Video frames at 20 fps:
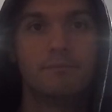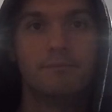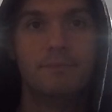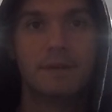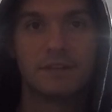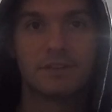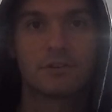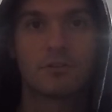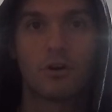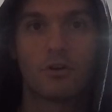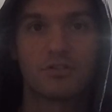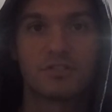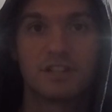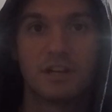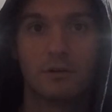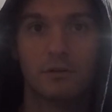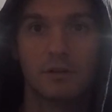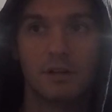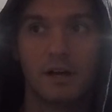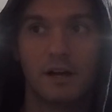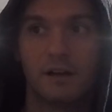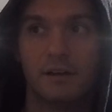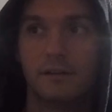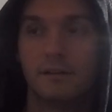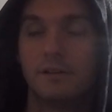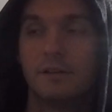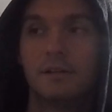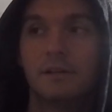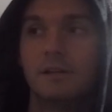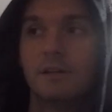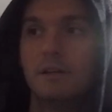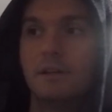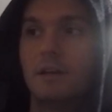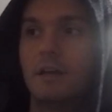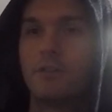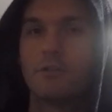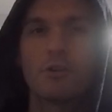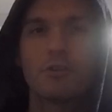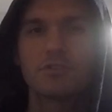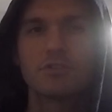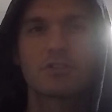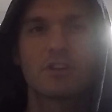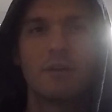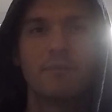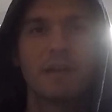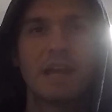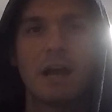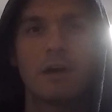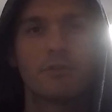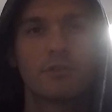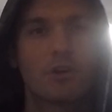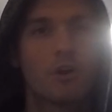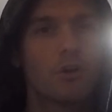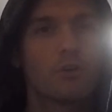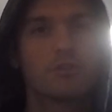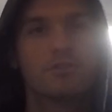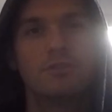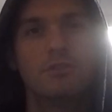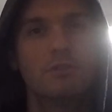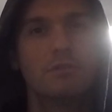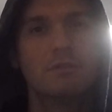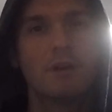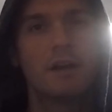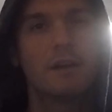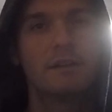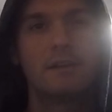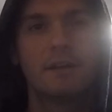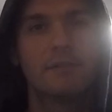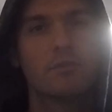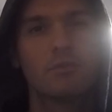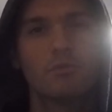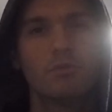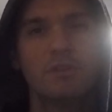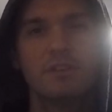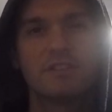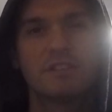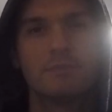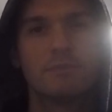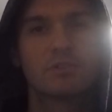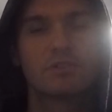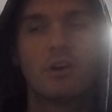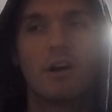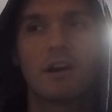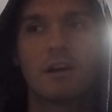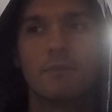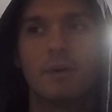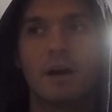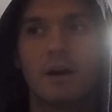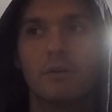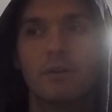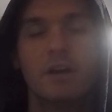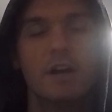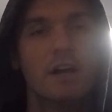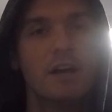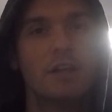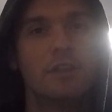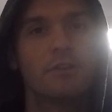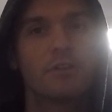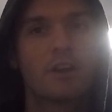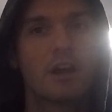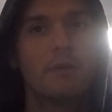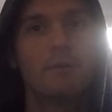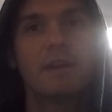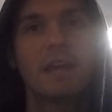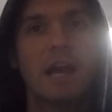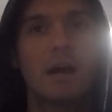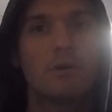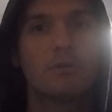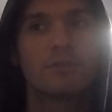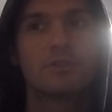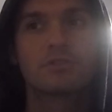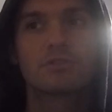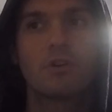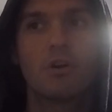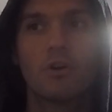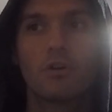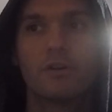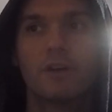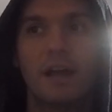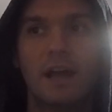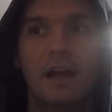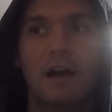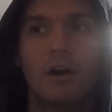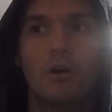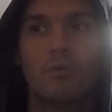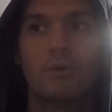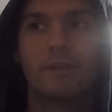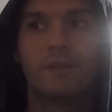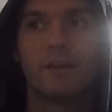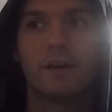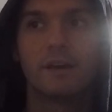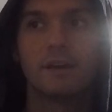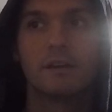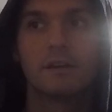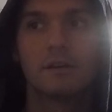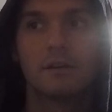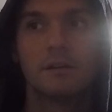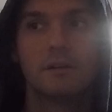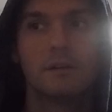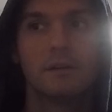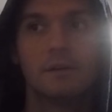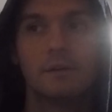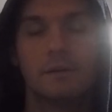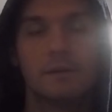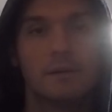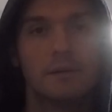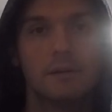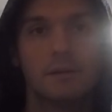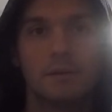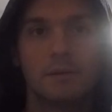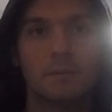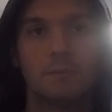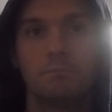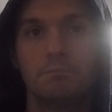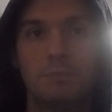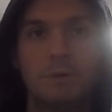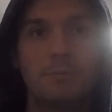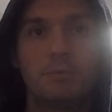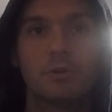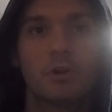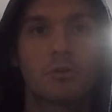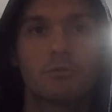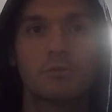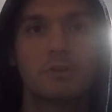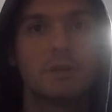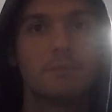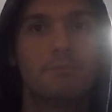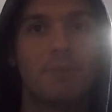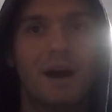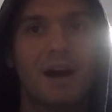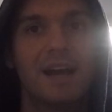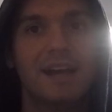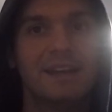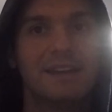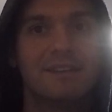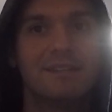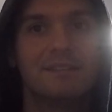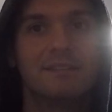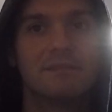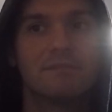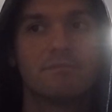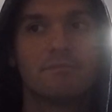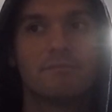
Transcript: make the car sell a lot. And they're also coming out with the car too. No one really seems to talk about. They're coming out with this car now, and like people aren't really buying